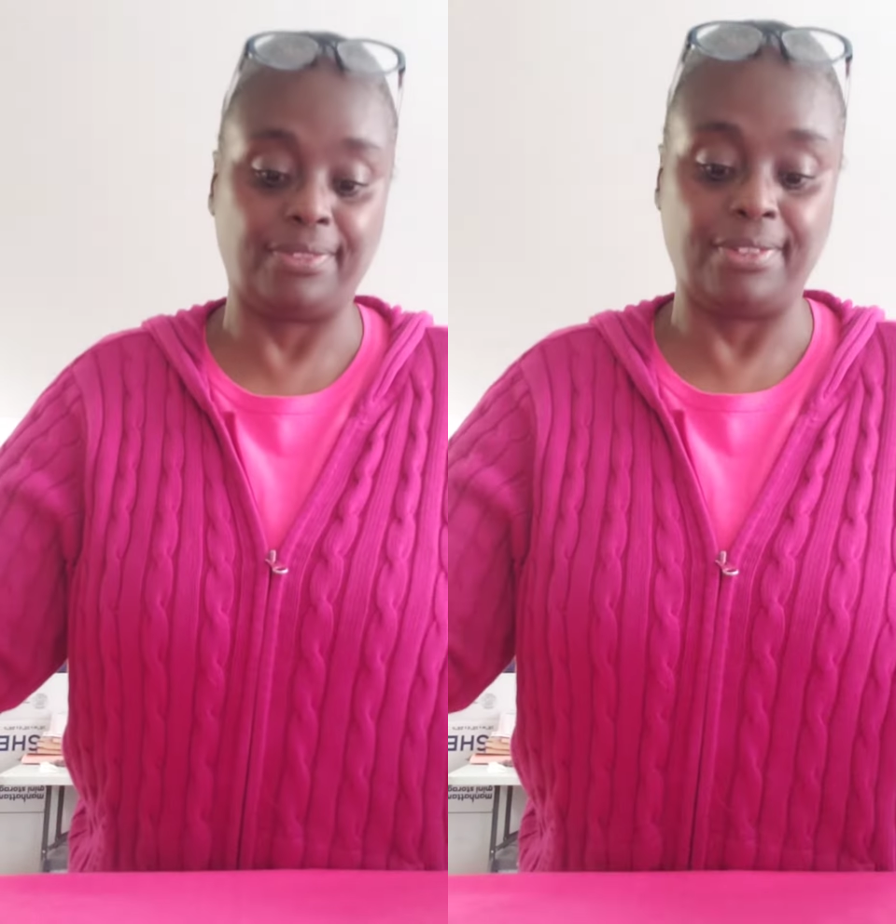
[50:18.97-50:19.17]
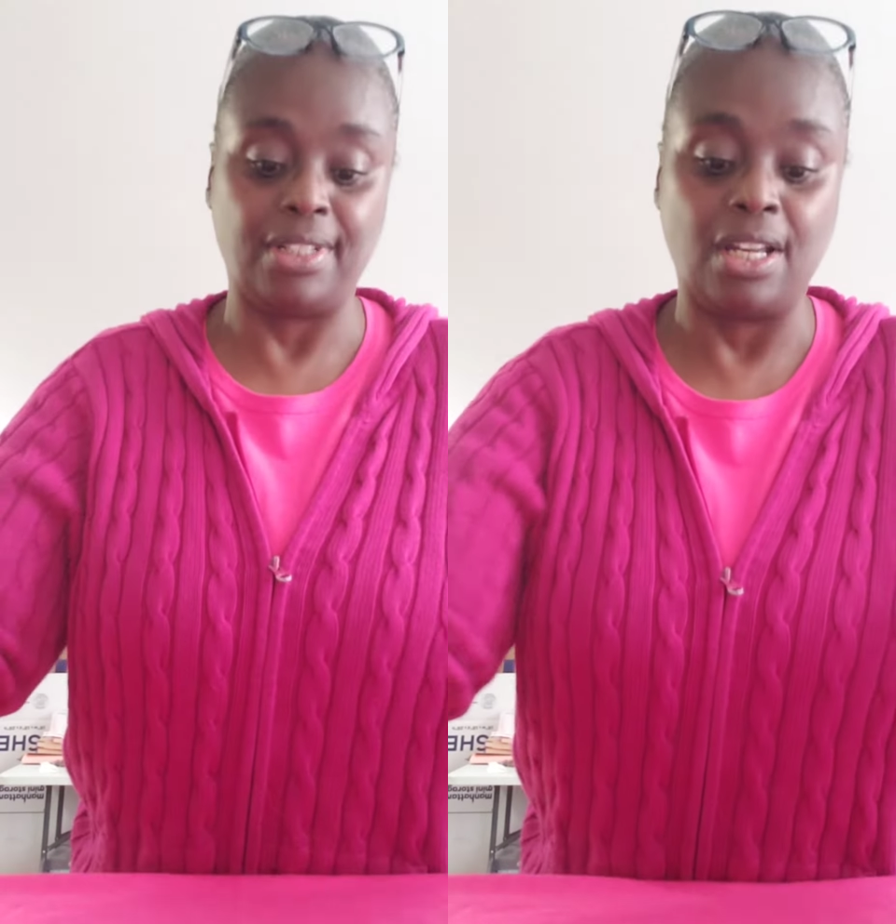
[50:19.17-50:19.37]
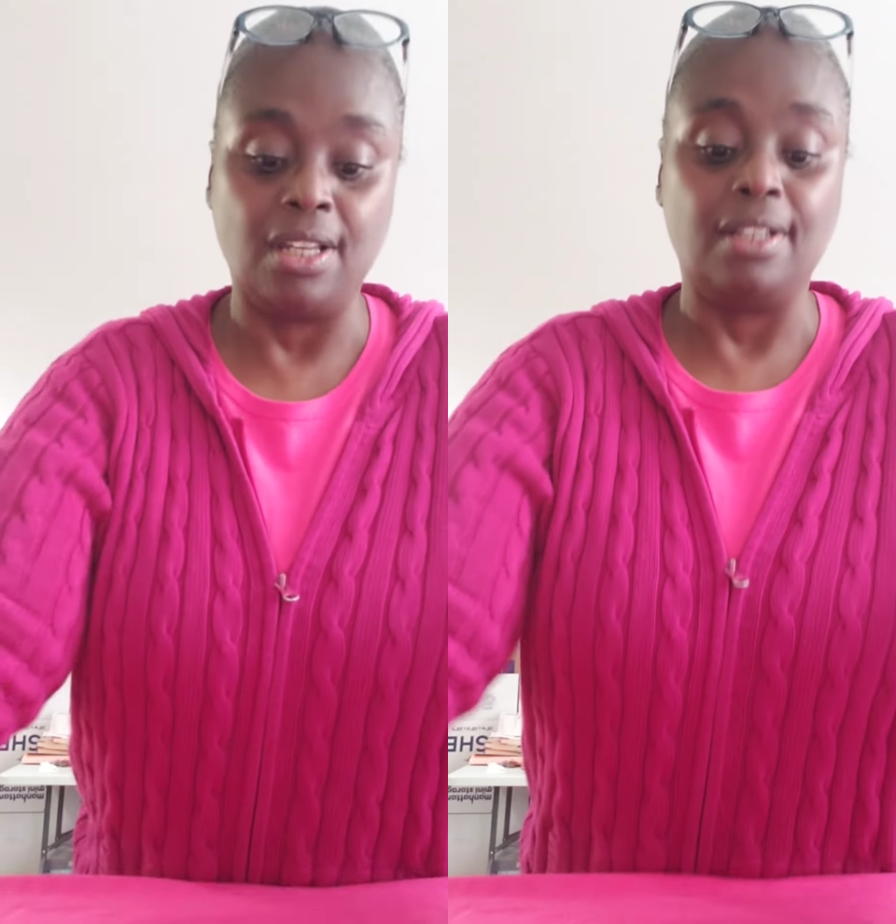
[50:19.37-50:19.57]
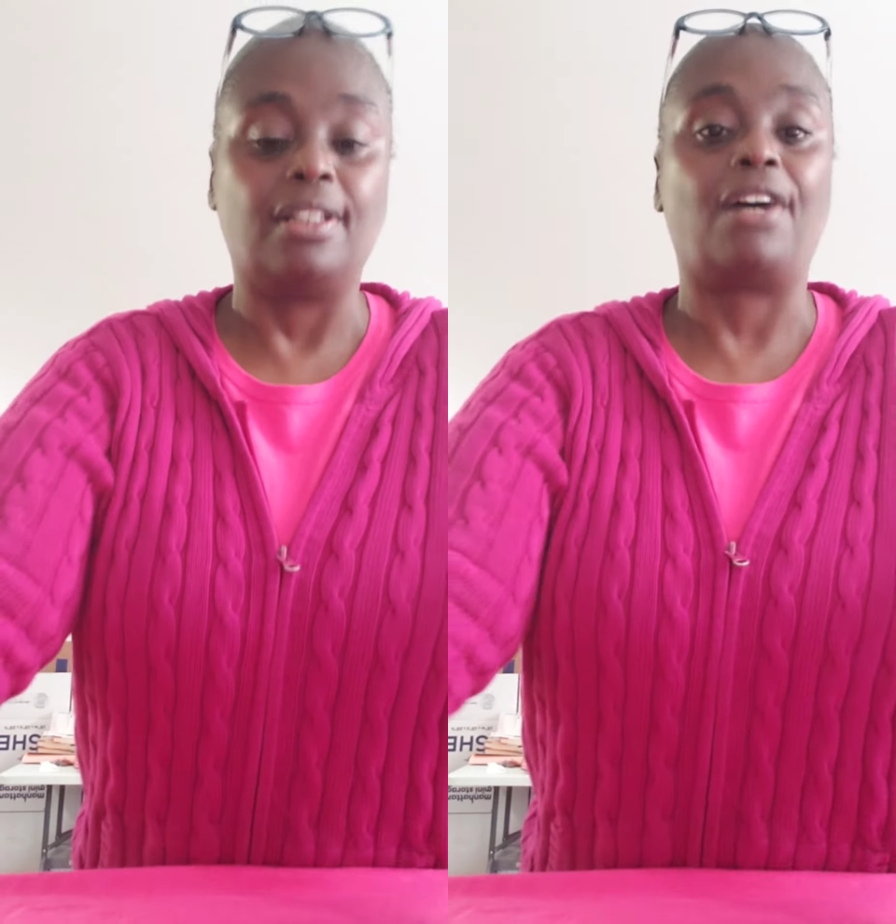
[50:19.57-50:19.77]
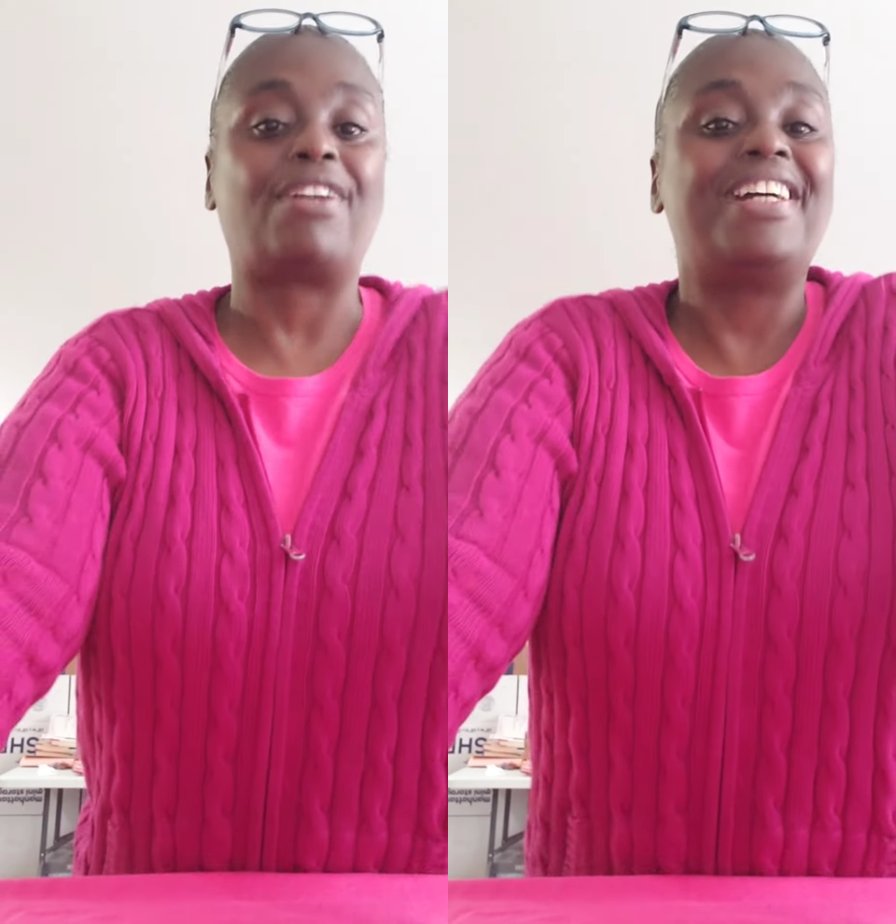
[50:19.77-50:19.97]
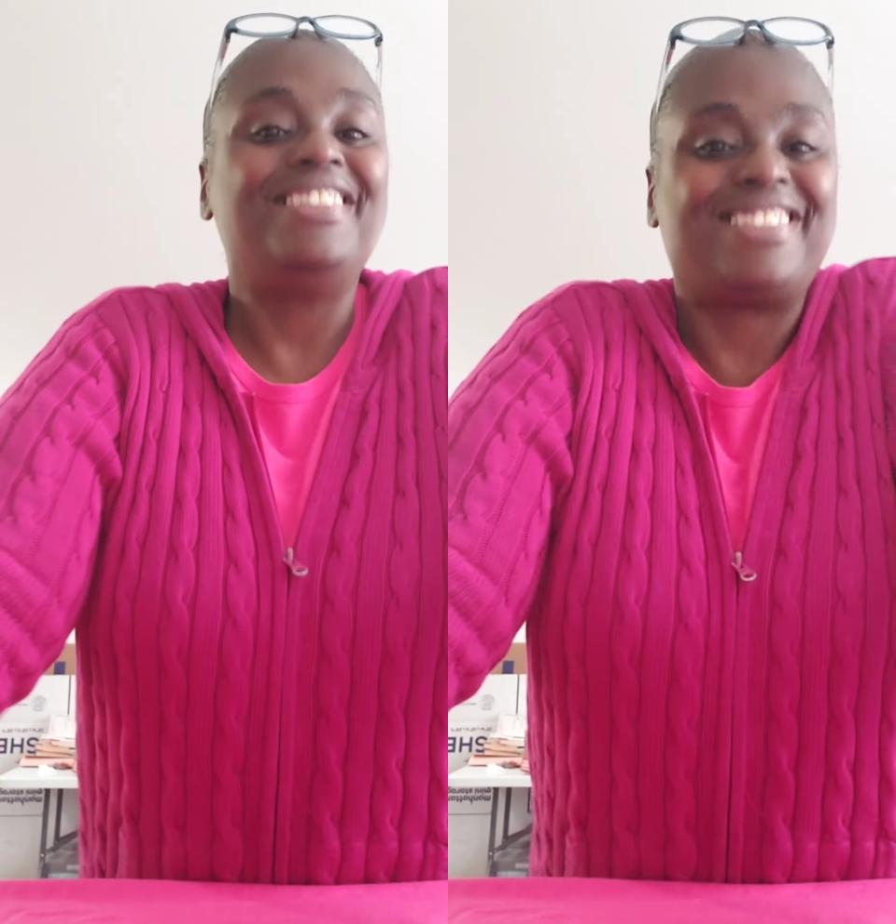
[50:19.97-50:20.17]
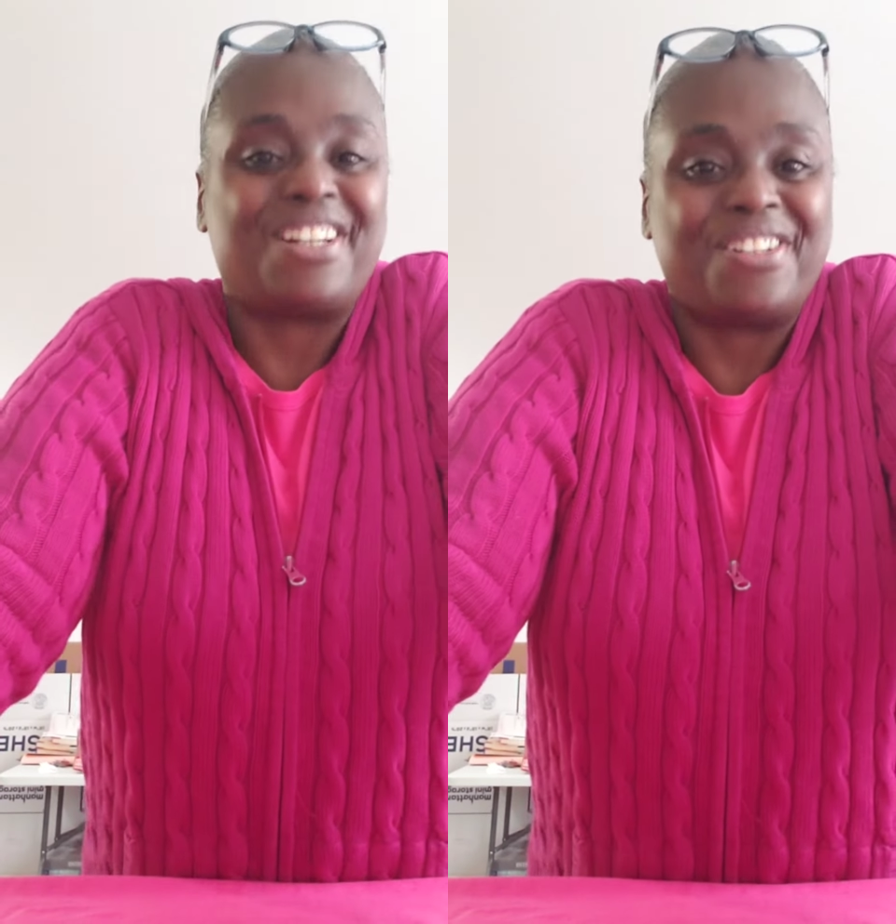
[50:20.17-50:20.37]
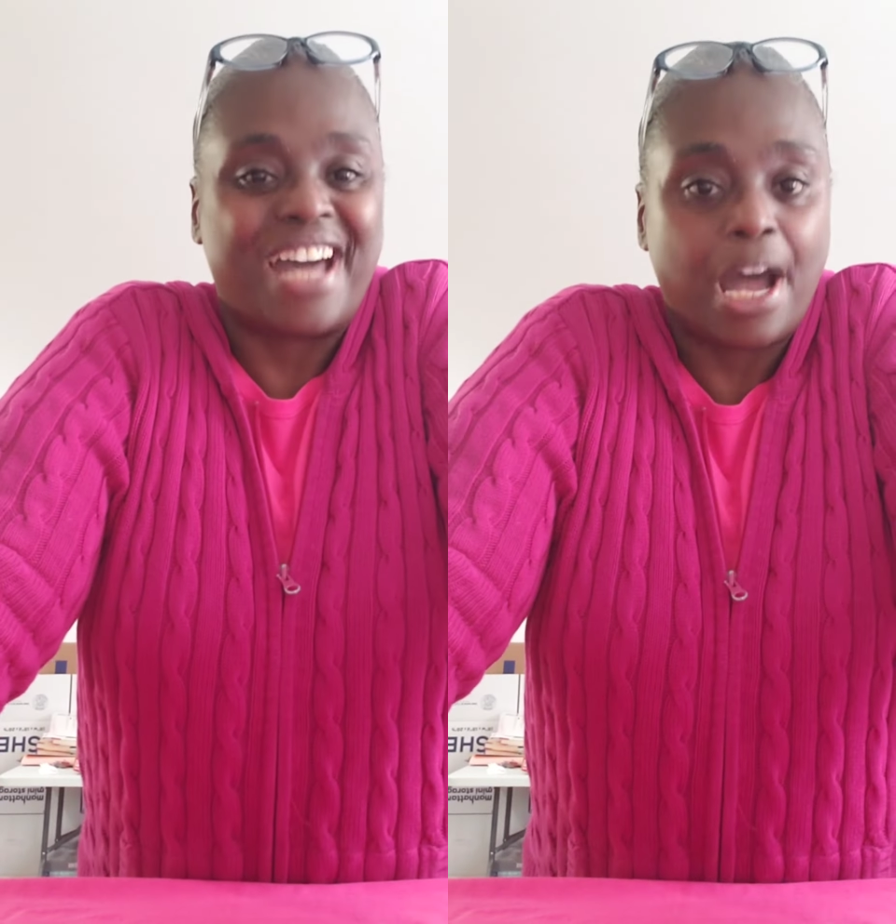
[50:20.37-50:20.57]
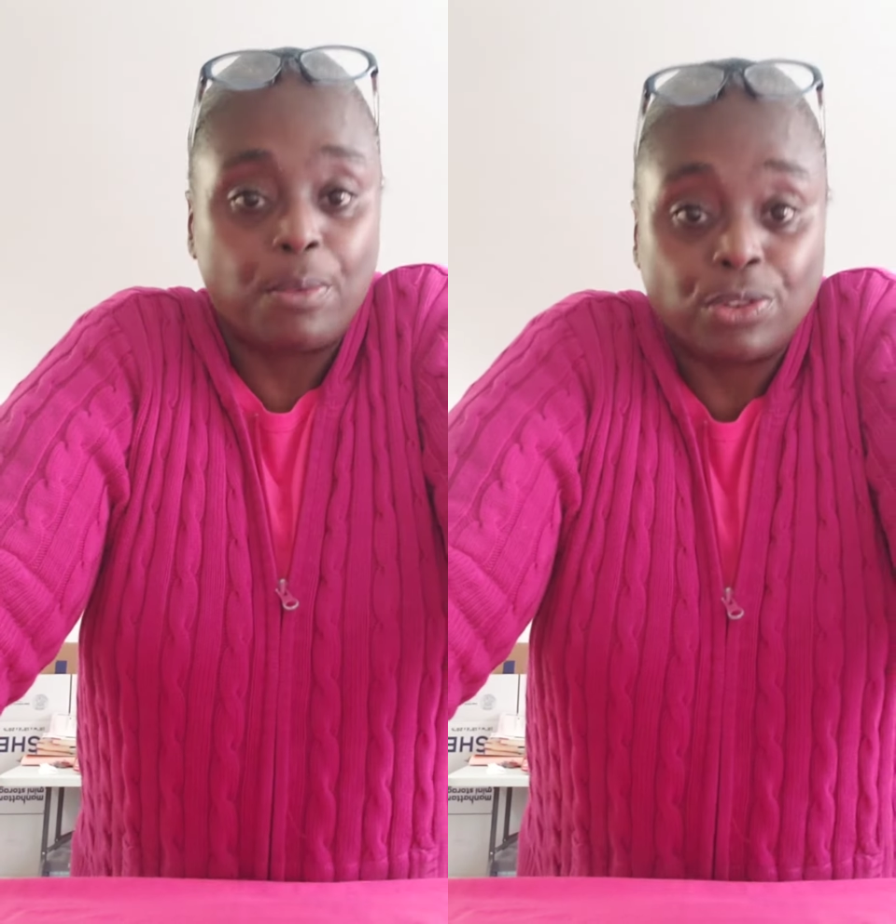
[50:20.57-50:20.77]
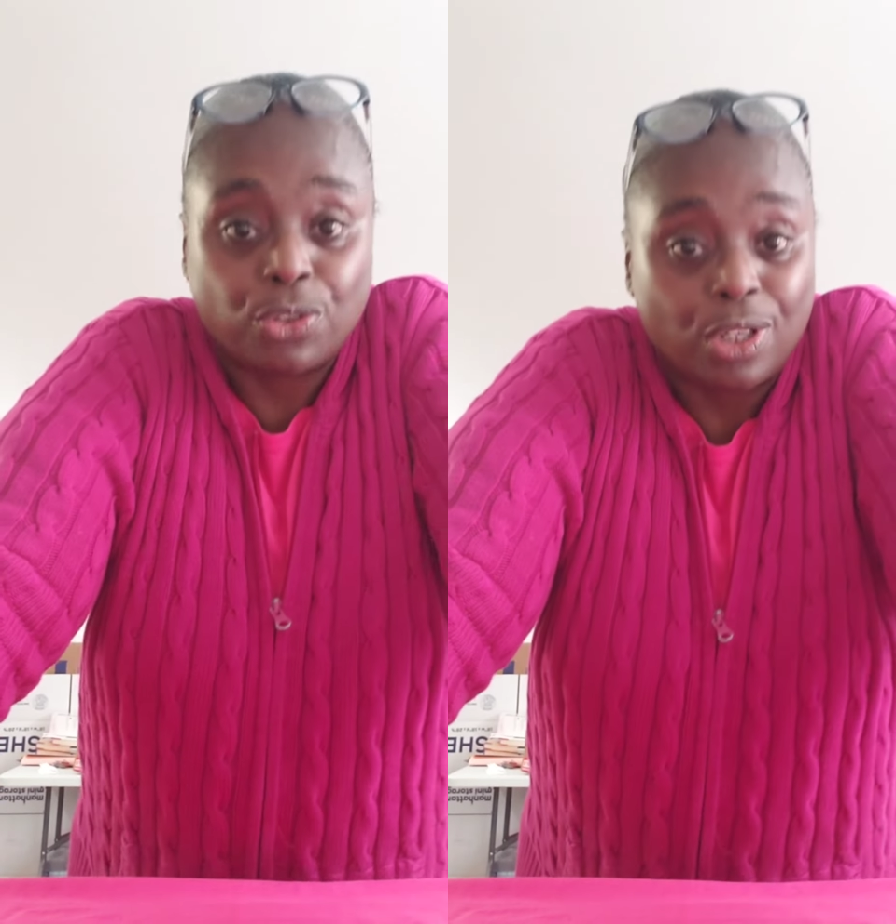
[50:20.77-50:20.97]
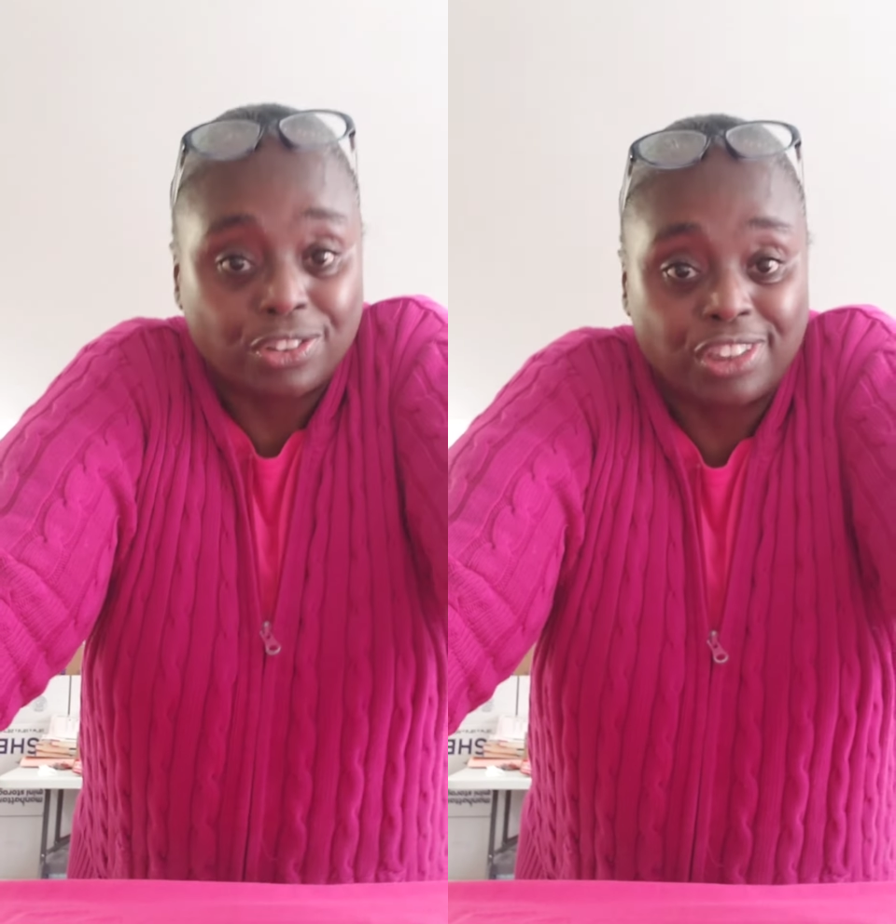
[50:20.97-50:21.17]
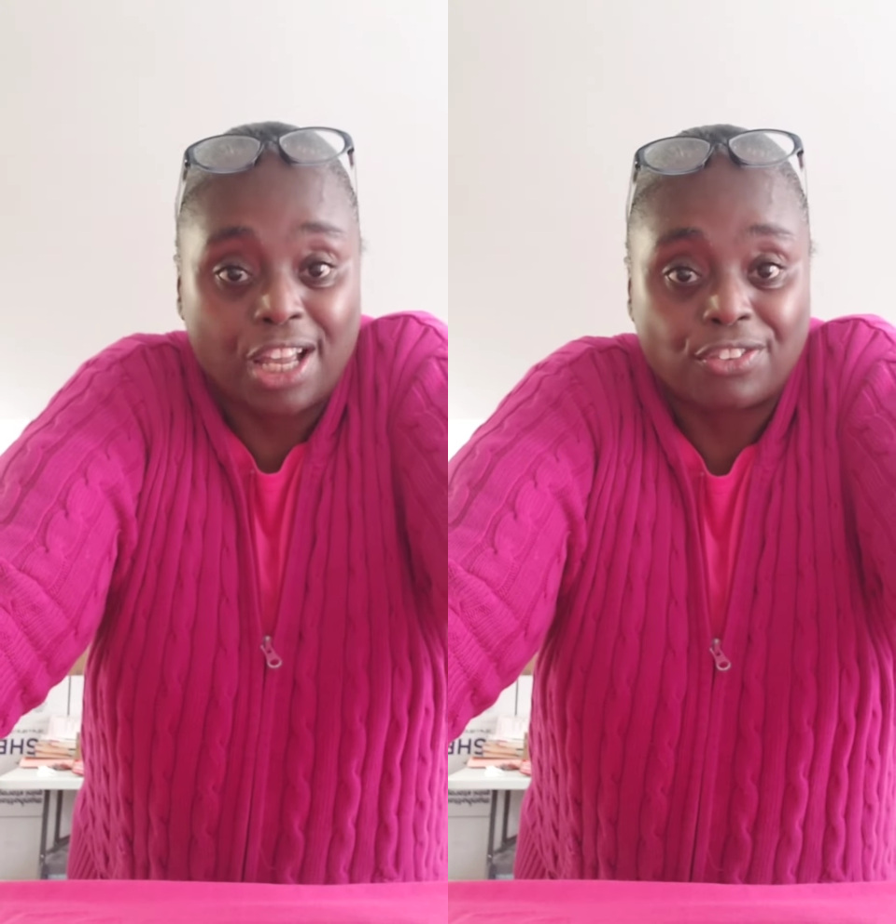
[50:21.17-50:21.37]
All right? So I will talk to y'all soon.